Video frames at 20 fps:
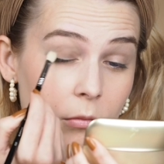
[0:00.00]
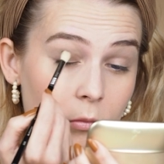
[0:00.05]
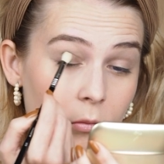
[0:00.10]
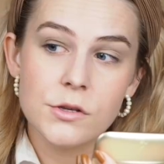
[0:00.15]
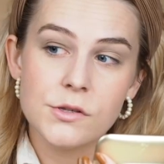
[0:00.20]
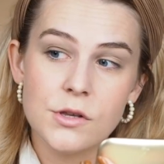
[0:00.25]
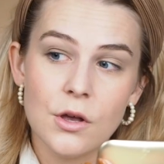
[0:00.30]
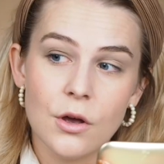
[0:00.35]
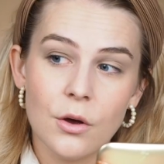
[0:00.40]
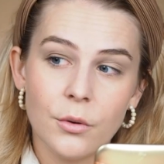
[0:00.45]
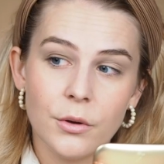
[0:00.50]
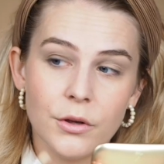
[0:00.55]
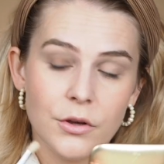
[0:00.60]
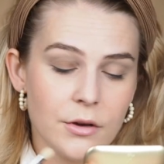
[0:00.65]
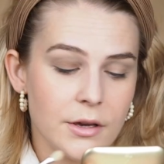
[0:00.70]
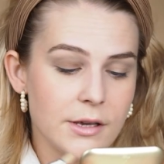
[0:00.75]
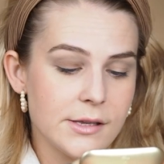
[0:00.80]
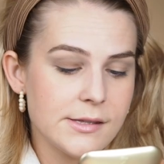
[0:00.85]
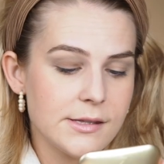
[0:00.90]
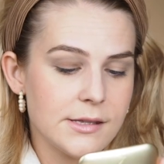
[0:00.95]
So you
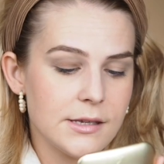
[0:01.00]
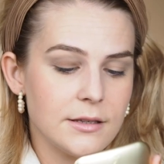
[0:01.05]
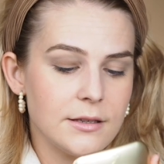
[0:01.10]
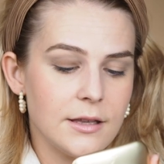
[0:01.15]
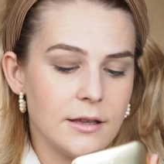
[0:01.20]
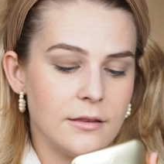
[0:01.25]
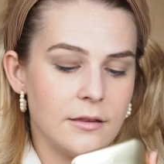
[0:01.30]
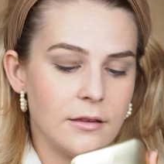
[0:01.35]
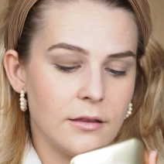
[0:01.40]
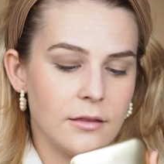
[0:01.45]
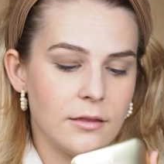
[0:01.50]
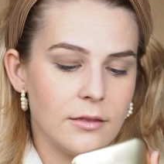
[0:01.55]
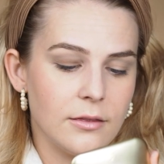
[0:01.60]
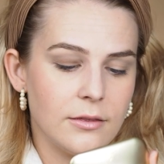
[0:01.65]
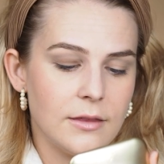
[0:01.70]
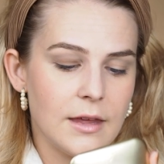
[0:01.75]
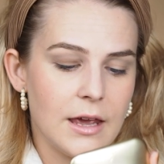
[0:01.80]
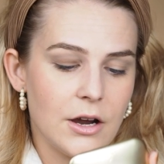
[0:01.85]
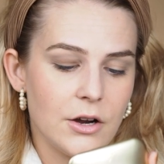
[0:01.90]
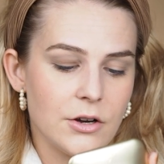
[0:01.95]
can see that
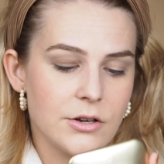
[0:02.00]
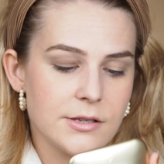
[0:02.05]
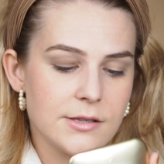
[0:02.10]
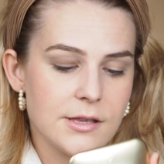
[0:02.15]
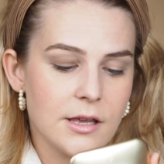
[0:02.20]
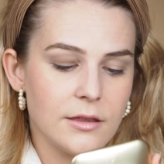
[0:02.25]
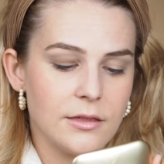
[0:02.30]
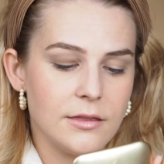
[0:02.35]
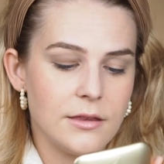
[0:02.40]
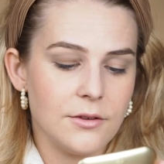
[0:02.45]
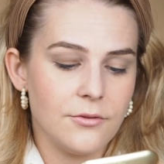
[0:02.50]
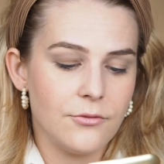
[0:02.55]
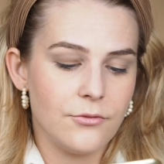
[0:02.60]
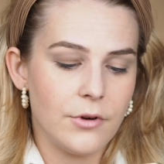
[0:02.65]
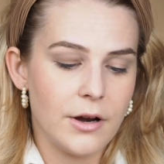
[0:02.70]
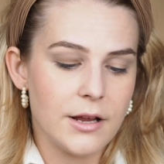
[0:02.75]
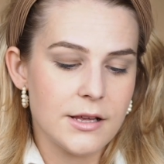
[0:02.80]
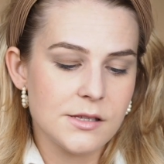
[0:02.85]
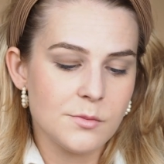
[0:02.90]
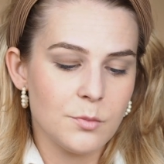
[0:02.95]
there's a
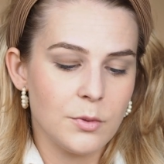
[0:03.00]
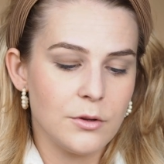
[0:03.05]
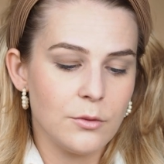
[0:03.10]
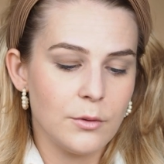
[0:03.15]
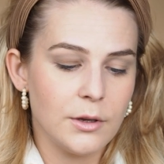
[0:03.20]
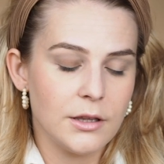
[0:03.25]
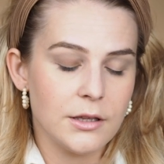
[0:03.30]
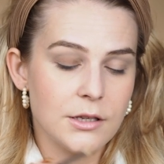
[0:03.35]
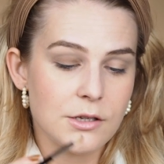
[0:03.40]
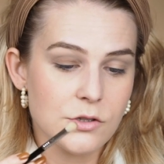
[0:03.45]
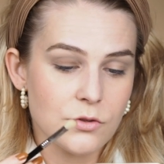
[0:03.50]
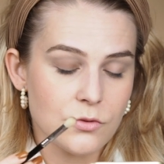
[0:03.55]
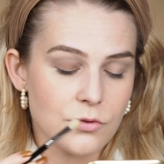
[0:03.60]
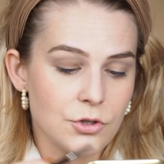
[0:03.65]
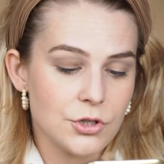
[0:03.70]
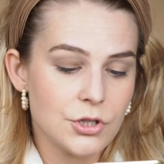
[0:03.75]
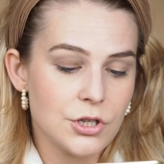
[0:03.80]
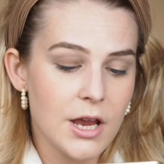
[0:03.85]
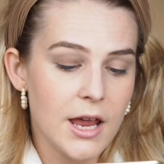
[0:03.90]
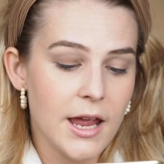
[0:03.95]
difference between these two
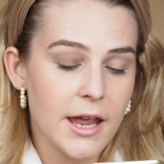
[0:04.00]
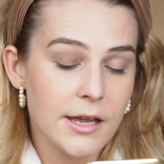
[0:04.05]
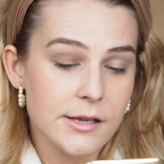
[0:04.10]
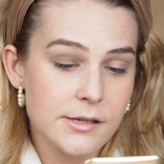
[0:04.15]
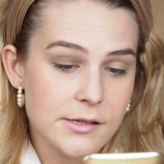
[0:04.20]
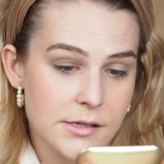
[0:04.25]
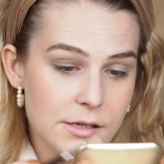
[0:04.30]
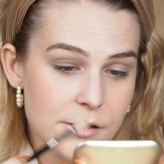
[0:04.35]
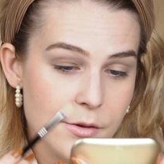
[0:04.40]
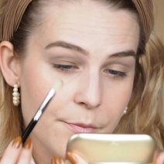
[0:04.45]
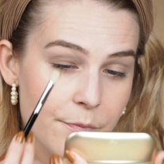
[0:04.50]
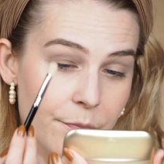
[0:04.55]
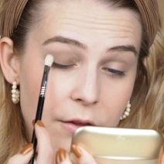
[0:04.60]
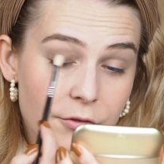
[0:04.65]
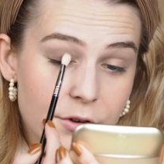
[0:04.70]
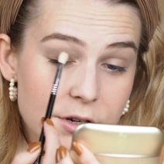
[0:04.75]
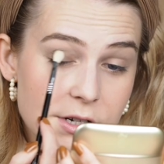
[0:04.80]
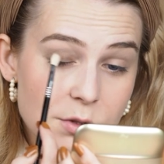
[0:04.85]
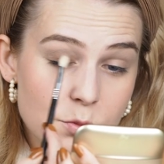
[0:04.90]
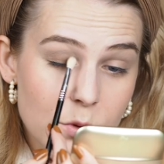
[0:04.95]
shades. The
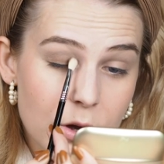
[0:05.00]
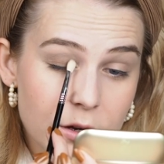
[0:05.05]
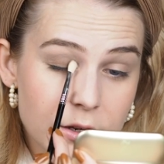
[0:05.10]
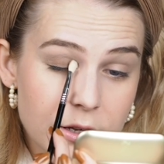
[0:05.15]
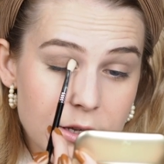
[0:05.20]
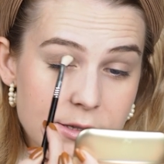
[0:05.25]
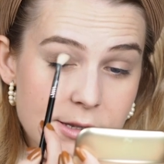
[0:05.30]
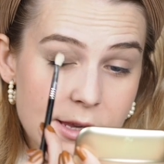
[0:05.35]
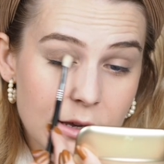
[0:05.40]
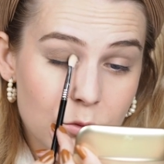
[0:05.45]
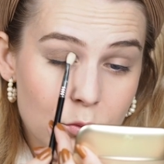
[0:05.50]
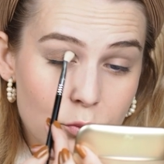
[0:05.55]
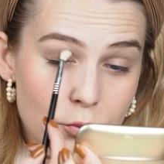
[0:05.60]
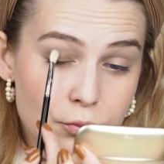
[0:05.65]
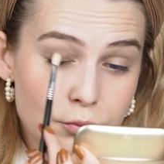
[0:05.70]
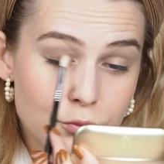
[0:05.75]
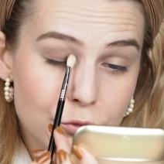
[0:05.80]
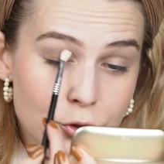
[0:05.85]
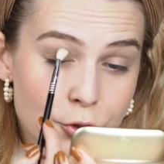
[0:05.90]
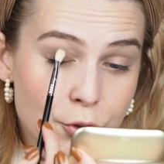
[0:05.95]
first one is a
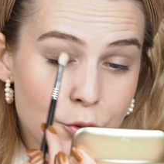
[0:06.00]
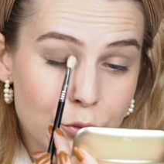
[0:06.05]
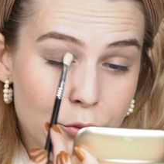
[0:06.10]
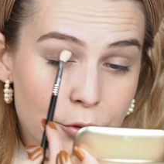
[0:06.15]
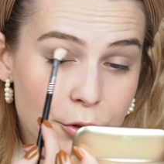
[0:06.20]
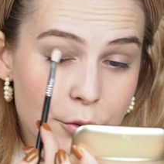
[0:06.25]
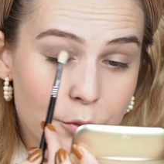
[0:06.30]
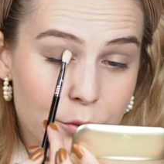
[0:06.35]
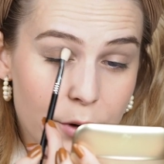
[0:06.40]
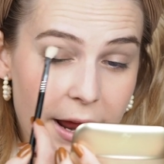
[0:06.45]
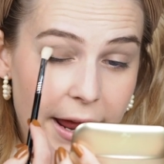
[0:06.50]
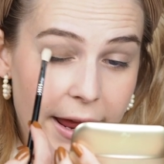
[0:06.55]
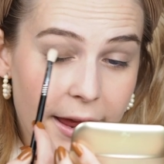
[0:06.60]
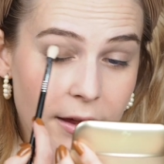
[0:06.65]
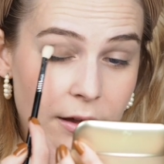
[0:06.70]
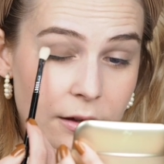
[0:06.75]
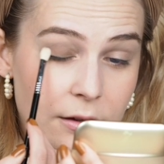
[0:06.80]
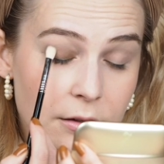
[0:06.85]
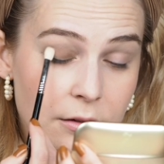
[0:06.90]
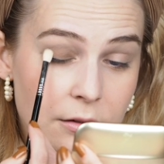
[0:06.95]
true
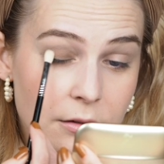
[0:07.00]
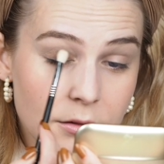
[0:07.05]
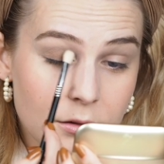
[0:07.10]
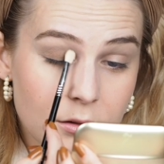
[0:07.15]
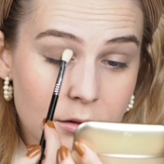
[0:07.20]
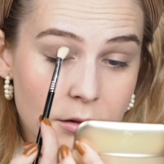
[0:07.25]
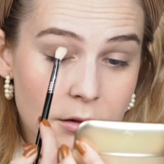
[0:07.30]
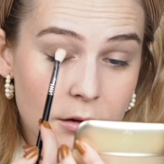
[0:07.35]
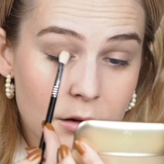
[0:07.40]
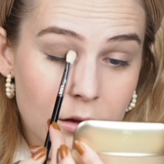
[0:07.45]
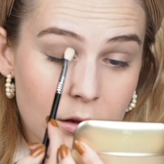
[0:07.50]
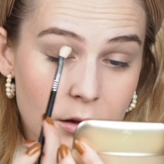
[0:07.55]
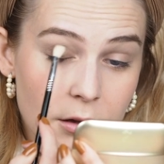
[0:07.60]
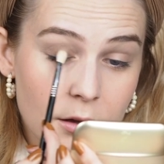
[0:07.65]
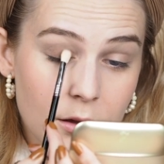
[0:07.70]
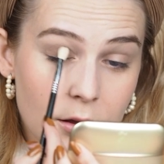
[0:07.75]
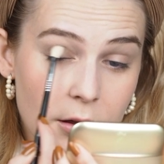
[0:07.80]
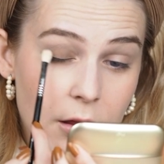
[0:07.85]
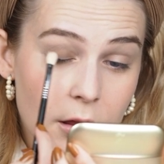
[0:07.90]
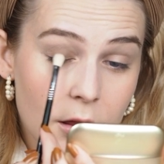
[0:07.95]
grey,
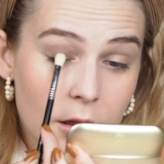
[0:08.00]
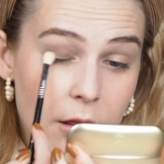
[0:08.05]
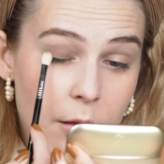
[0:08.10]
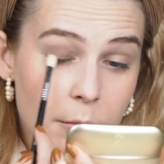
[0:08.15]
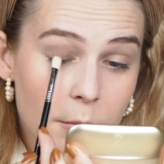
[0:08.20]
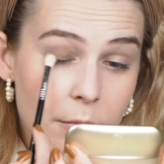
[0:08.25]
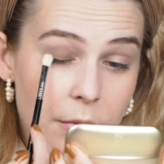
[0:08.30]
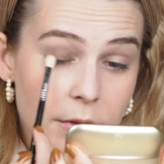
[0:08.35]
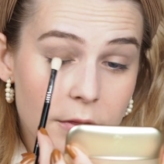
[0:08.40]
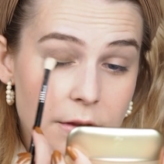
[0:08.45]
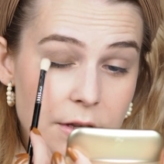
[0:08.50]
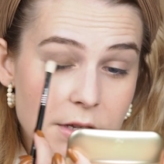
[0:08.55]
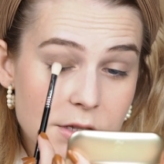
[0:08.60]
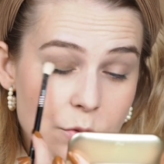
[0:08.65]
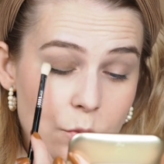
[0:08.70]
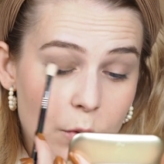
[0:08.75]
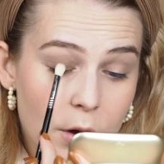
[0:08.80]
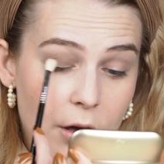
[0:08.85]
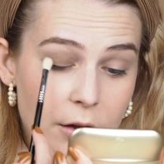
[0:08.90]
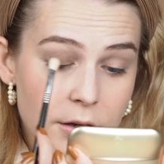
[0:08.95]
but
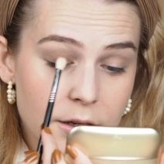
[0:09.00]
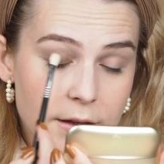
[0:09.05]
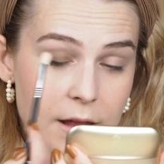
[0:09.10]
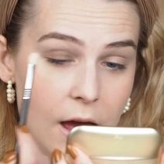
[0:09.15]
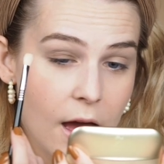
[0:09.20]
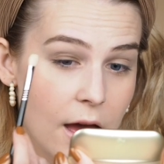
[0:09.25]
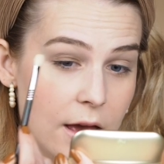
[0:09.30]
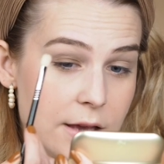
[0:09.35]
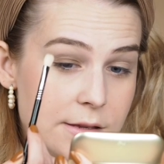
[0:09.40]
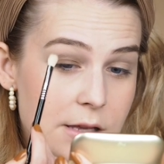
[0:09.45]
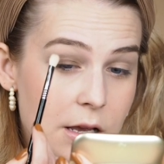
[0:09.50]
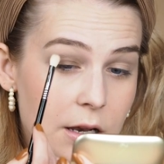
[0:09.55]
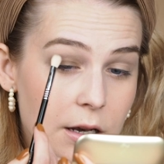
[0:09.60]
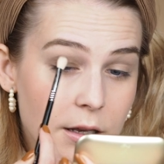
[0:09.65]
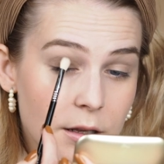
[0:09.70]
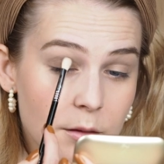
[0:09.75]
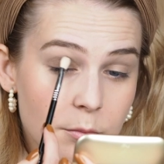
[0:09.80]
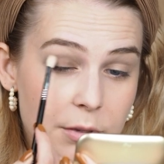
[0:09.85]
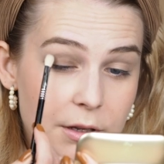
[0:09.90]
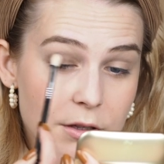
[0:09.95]
this one it has a
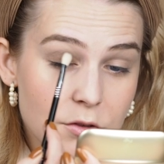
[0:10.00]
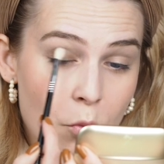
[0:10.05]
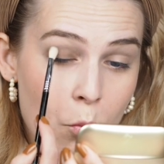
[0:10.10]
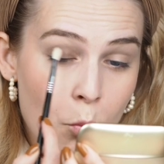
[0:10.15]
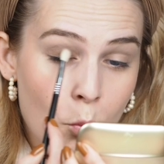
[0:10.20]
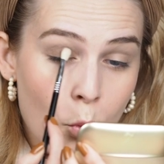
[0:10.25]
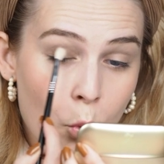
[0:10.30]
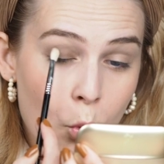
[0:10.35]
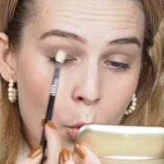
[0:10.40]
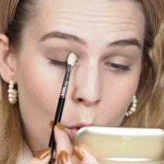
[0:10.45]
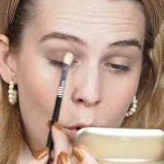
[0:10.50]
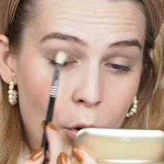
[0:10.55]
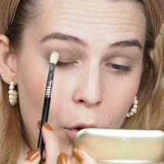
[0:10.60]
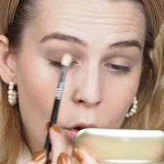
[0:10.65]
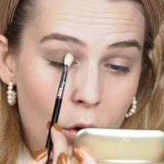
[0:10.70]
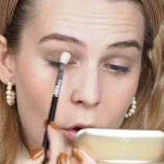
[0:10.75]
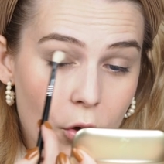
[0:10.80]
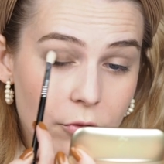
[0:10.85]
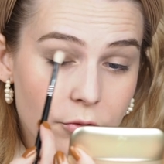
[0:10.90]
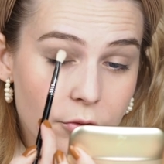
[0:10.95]
little bit more
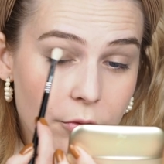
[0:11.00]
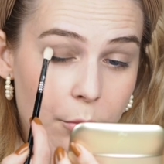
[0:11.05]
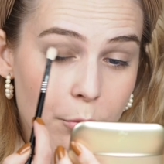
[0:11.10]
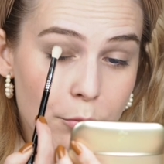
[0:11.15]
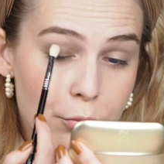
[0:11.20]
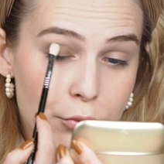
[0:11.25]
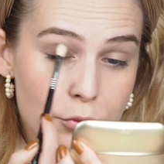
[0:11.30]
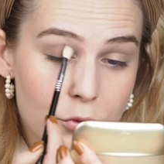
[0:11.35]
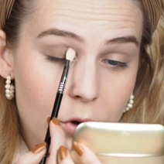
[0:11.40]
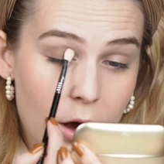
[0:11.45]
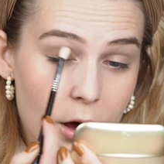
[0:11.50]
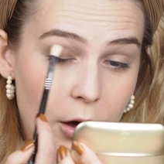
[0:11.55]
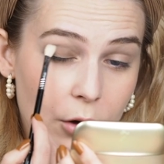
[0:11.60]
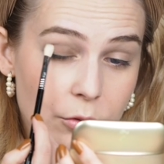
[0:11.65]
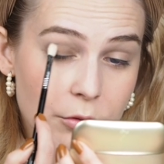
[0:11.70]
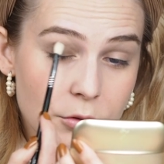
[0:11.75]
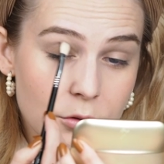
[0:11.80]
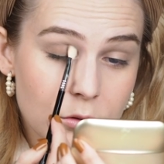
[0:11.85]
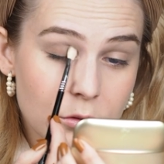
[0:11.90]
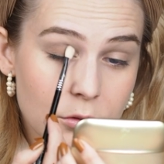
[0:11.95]
of
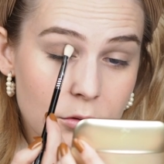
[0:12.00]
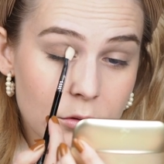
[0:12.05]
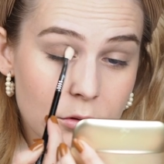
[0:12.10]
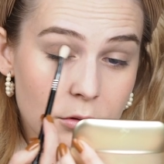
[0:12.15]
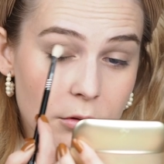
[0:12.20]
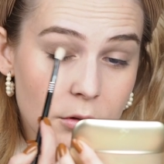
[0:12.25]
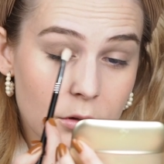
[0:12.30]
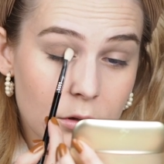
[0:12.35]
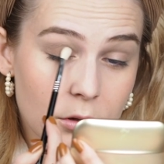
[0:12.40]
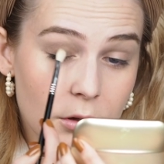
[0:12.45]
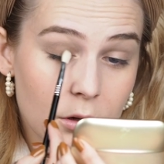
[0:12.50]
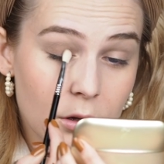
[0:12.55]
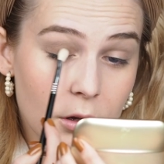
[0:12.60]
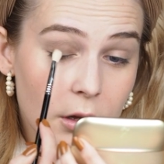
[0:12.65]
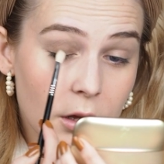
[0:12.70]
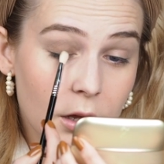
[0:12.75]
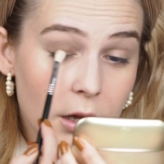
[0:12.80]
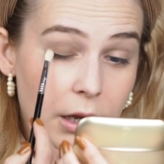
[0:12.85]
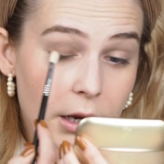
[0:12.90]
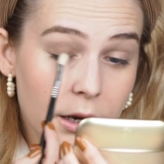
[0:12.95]
brown
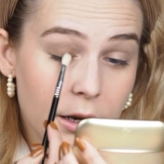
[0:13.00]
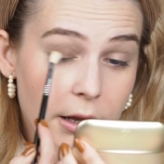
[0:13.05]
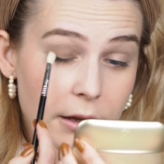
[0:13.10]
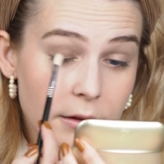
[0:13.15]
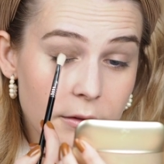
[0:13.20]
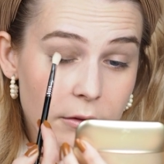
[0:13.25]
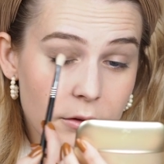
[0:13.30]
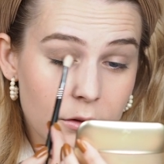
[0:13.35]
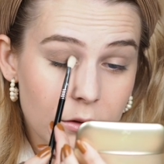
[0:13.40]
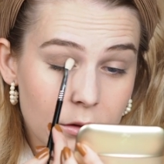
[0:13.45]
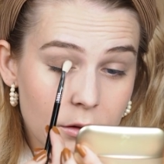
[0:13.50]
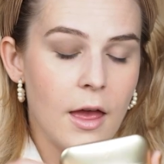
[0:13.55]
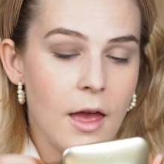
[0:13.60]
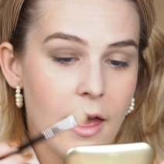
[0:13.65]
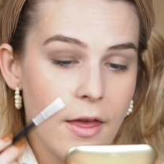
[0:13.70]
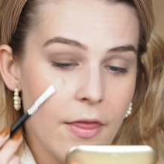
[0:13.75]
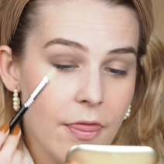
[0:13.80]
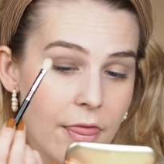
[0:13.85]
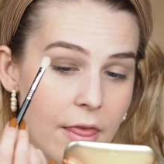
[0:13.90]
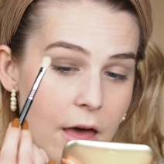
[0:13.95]
in it.
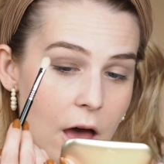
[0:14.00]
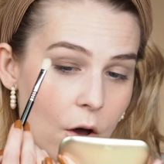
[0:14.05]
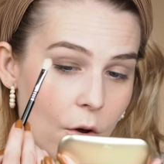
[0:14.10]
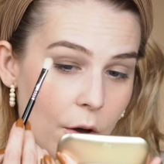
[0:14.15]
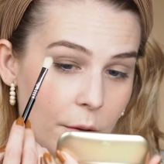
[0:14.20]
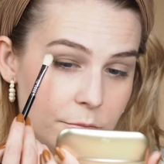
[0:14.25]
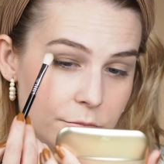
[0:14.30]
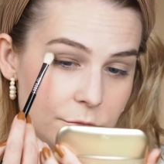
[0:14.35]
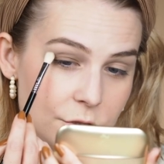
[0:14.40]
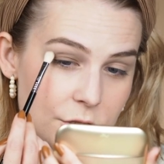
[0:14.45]
And now I'm